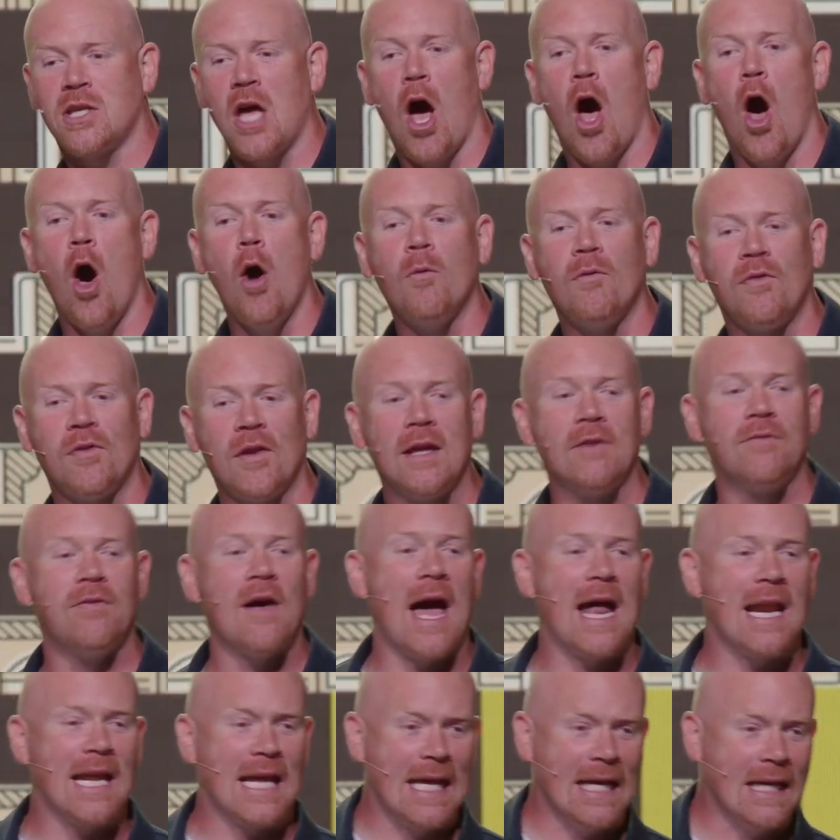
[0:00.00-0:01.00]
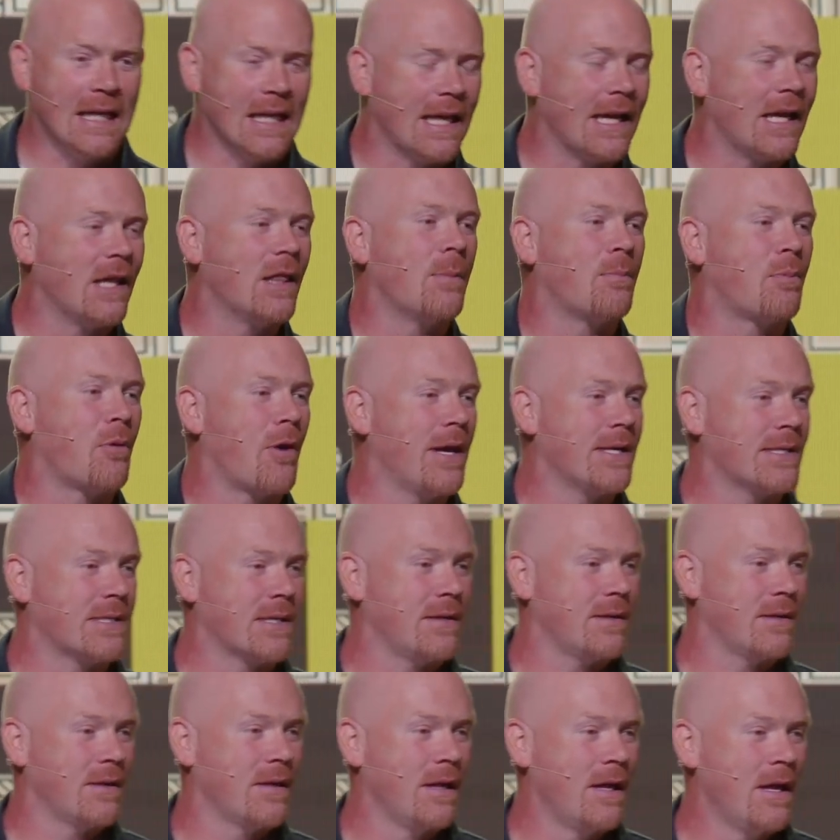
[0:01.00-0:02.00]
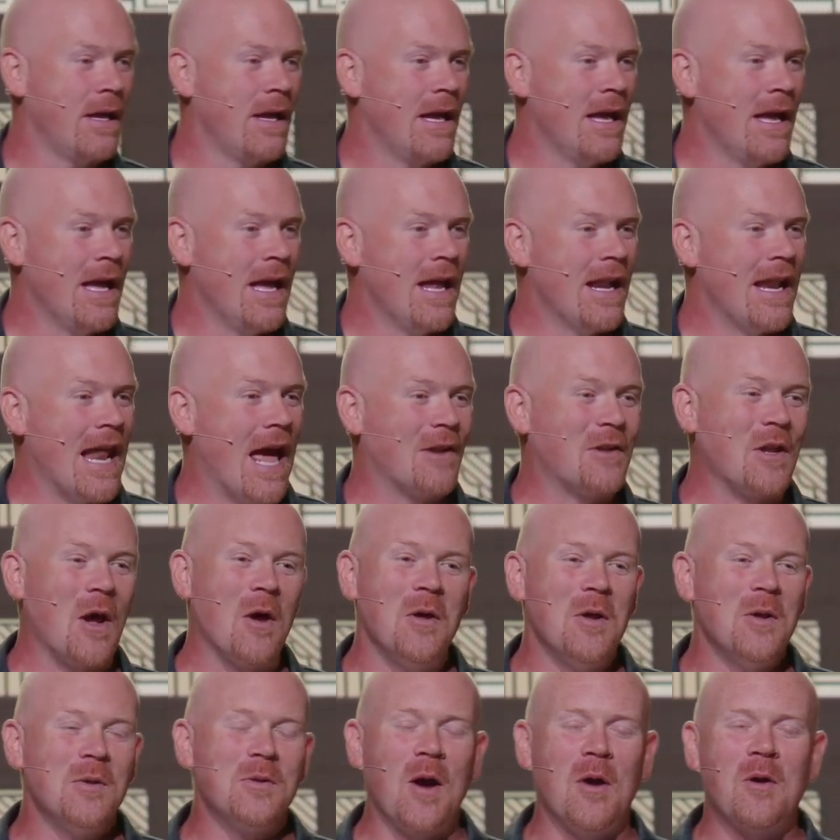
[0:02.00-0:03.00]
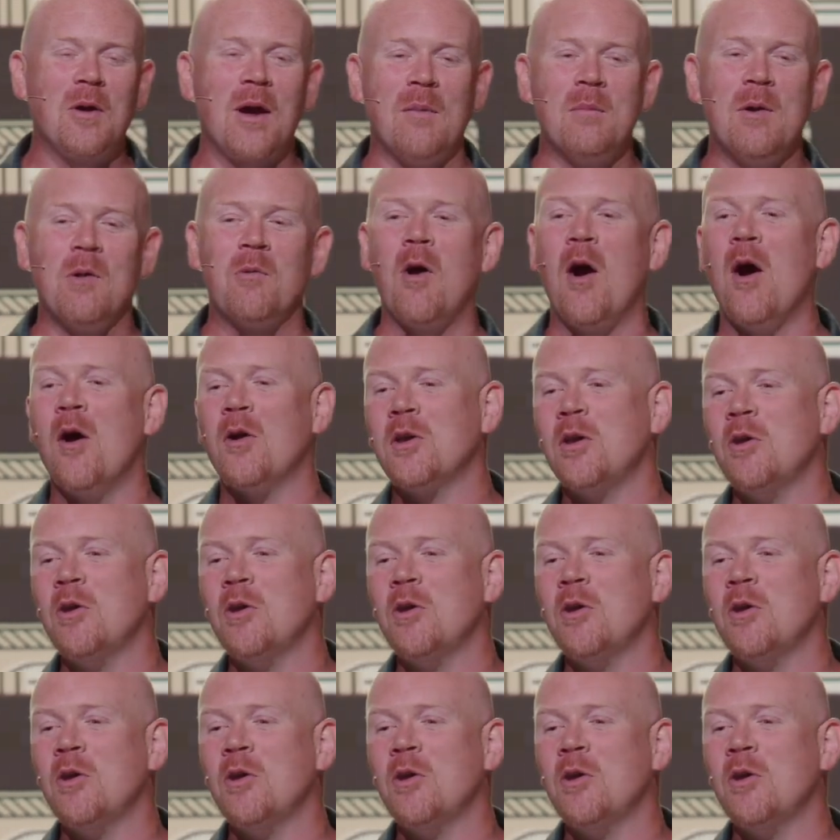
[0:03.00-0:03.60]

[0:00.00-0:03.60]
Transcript: to hopefully find healing in the present. Now, don't, don't get me wrong,